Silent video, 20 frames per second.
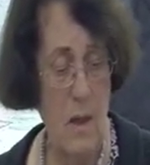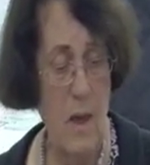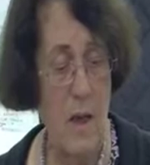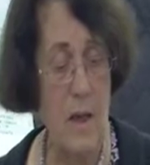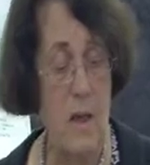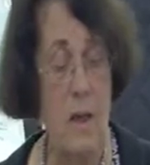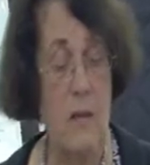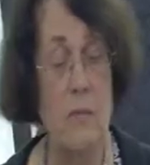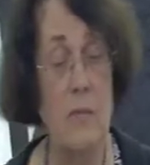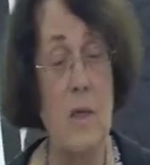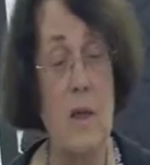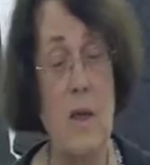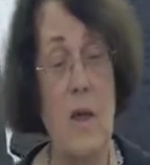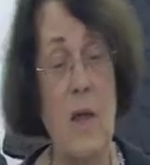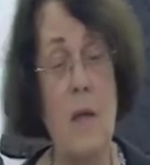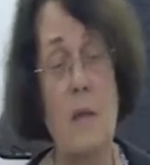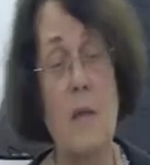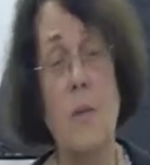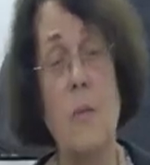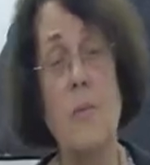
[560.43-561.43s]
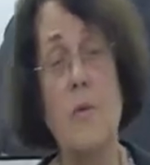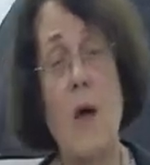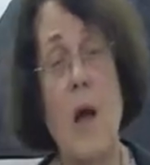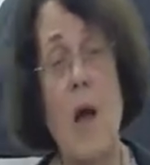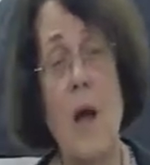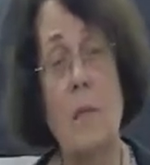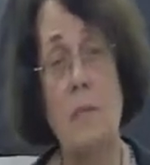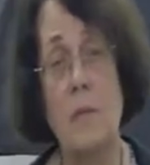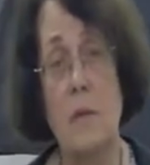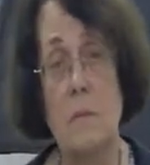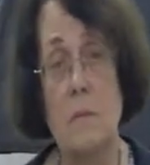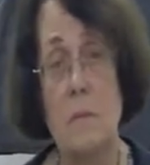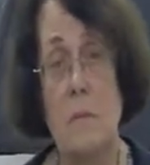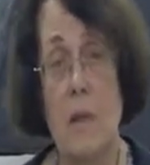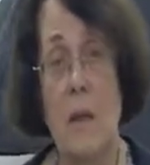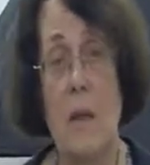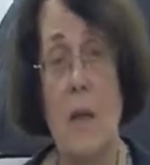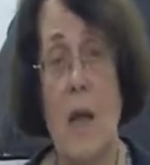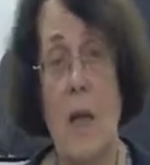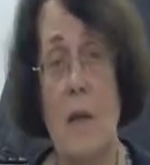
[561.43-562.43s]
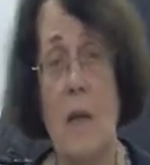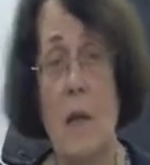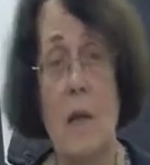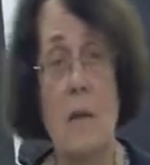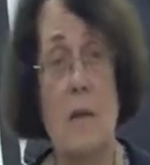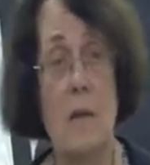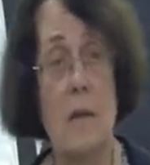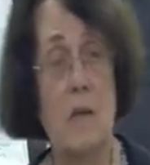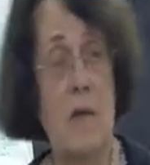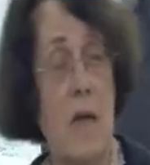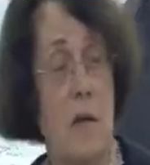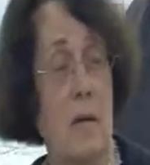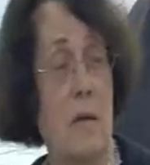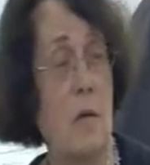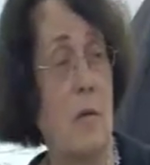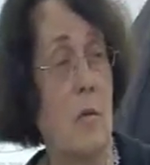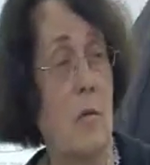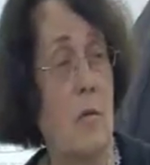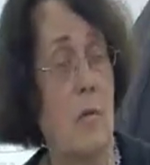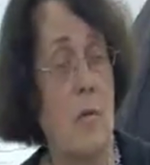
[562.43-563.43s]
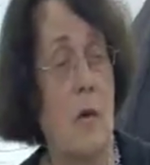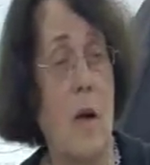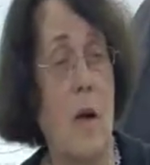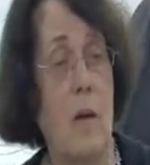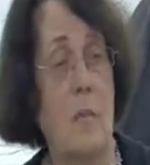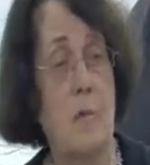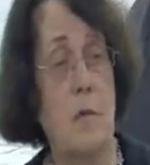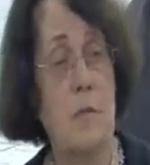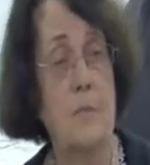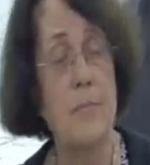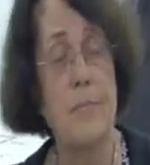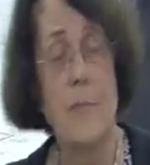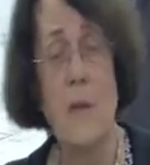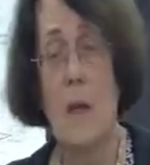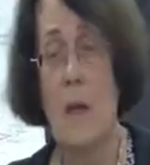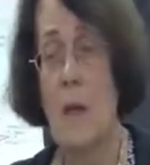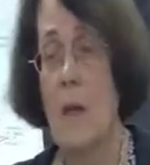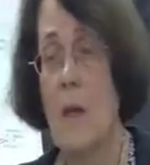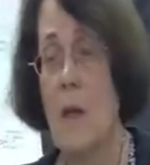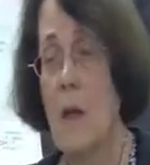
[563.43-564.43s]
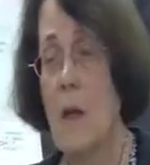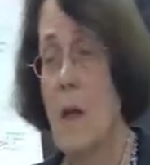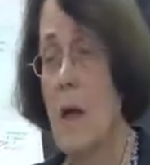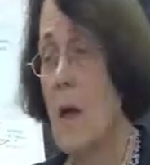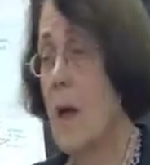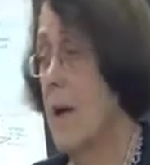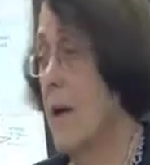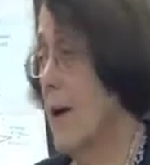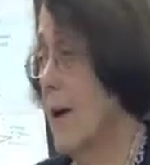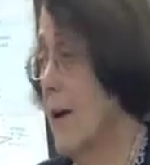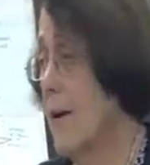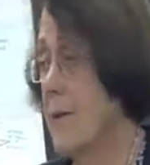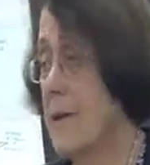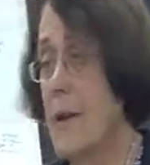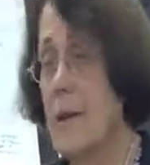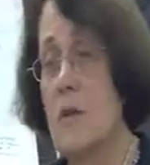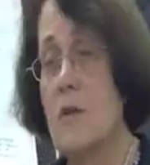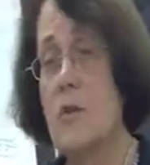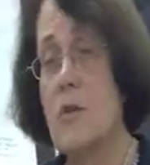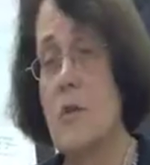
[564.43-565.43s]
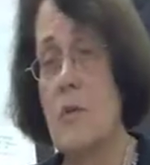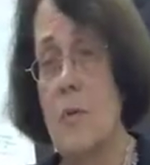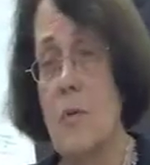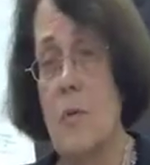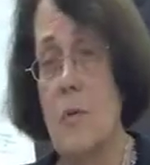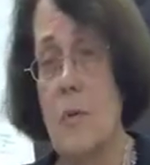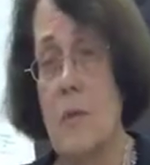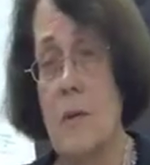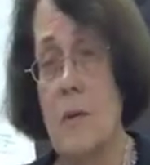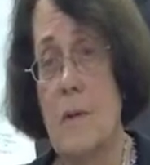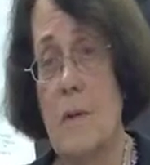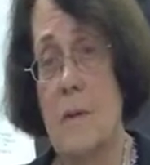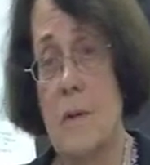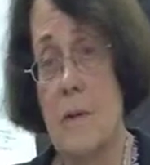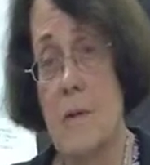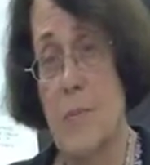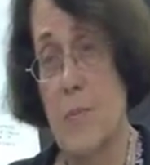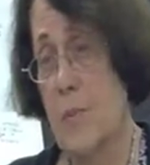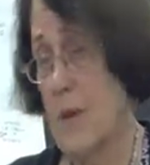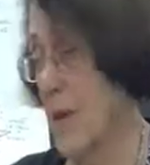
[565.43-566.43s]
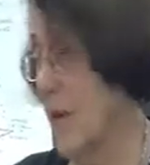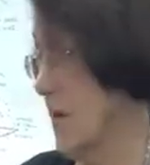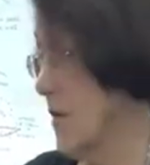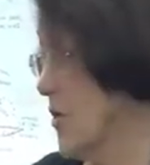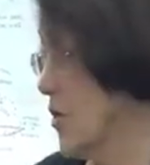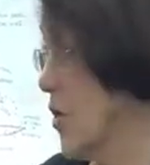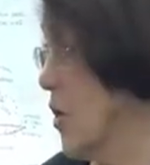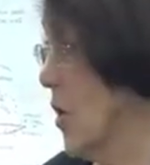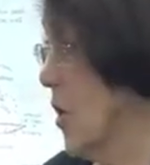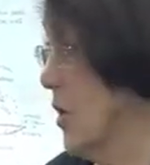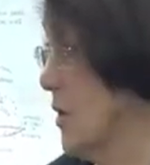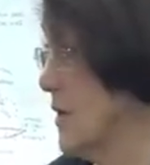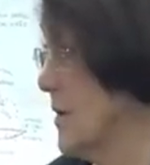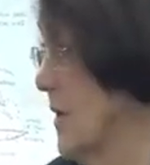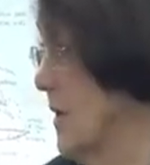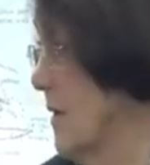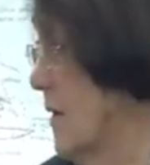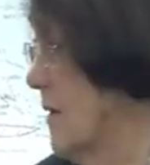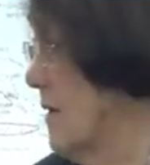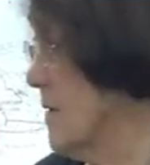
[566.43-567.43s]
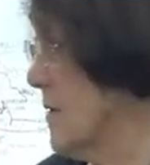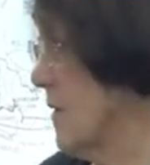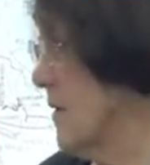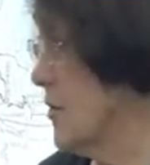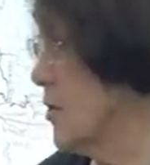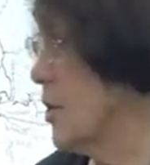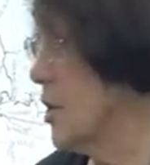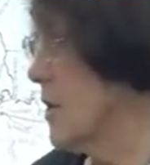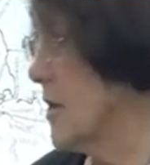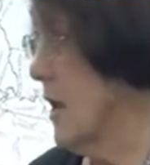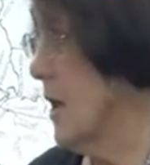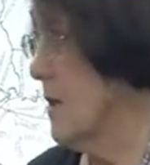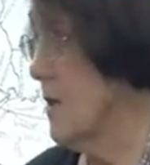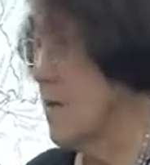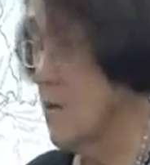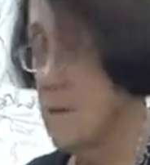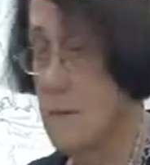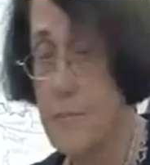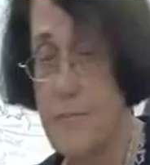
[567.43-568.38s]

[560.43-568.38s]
And we had the problem, and I had the terrible problem. I get to this place called Theresienstadt,